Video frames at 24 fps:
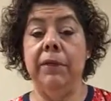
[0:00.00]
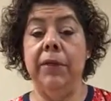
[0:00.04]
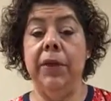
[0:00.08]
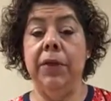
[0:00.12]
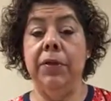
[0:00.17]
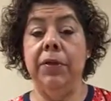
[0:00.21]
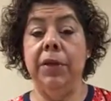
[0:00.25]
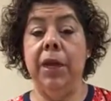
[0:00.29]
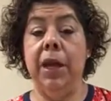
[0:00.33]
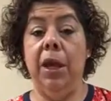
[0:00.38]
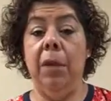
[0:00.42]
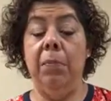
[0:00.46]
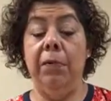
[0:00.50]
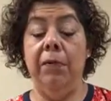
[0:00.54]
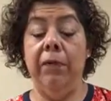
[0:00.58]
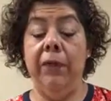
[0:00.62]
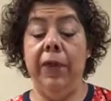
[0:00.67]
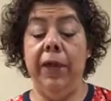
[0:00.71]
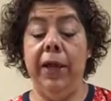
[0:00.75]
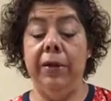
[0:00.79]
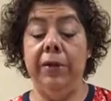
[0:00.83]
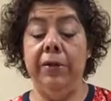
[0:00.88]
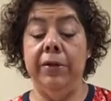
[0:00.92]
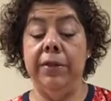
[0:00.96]
Healthcare
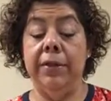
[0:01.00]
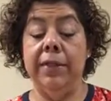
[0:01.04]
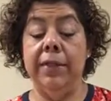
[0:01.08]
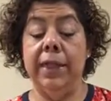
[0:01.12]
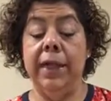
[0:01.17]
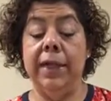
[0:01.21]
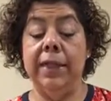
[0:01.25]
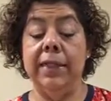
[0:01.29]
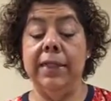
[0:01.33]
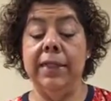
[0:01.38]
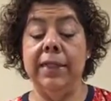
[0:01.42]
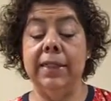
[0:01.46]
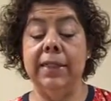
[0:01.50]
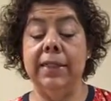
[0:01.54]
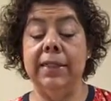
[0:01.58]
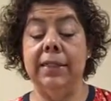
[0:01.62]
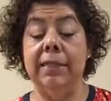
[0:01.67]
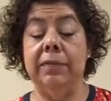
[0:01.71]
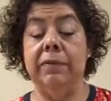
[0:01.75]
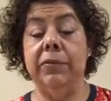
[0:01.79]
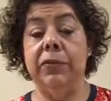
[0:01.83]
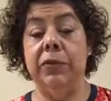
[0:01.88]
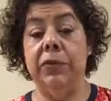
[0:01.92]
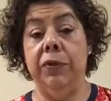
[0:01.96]
Providers and
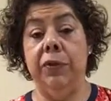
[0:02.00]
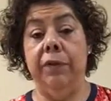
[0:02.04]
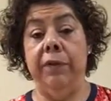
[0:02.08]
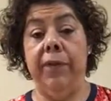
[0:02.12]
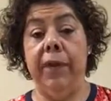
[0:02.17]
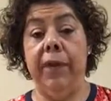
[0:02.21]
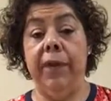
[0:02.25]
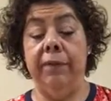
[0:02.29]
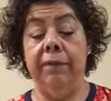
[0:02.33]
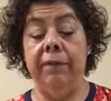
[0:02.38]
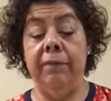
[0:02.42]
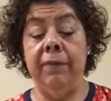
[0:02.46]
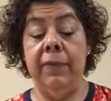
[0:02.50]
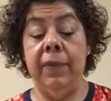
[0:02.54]
Systems Survey.